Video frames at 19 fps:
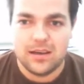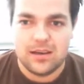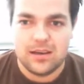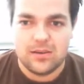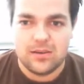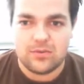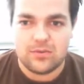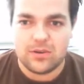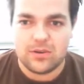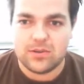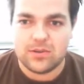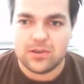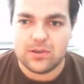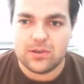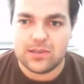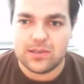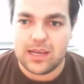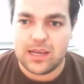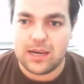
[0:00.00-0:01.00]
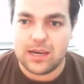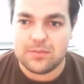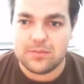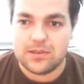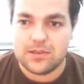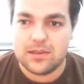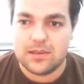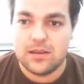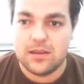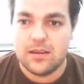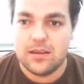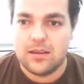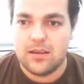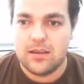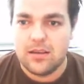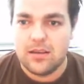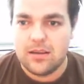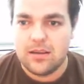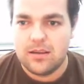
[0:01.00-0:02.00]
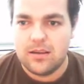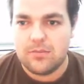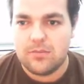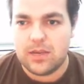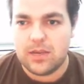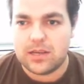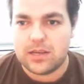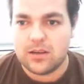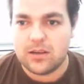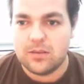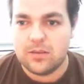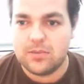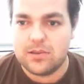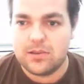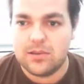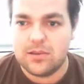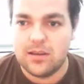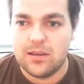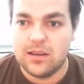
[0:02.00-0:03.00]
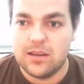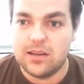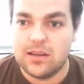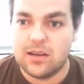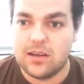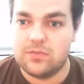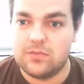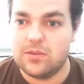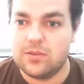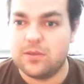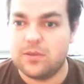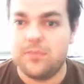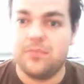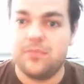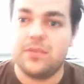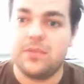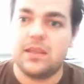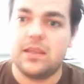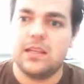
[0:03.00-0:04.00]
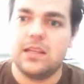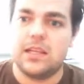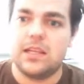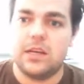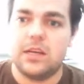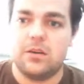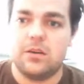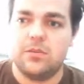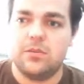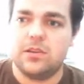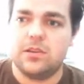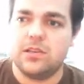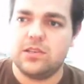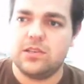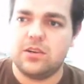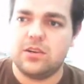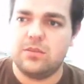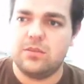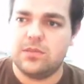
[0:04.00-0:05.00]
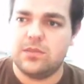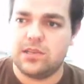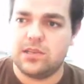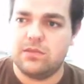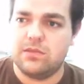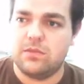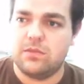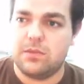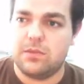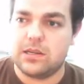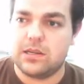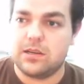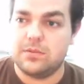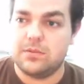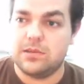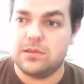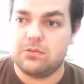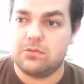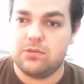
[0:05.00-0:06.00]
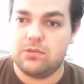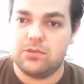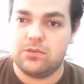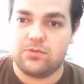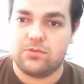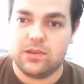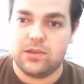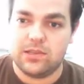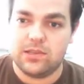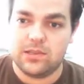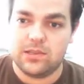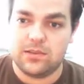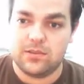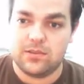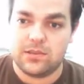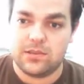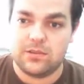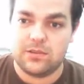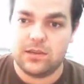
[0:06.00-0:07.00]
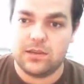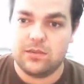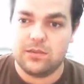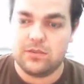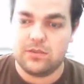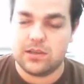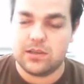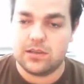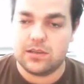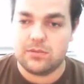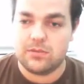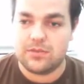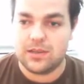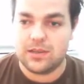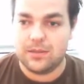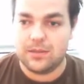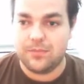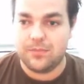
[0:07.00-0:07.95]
photos, apps, backups and other. Now I'm using Time Machine for backups. It's quite strange it's not showing anything up for that,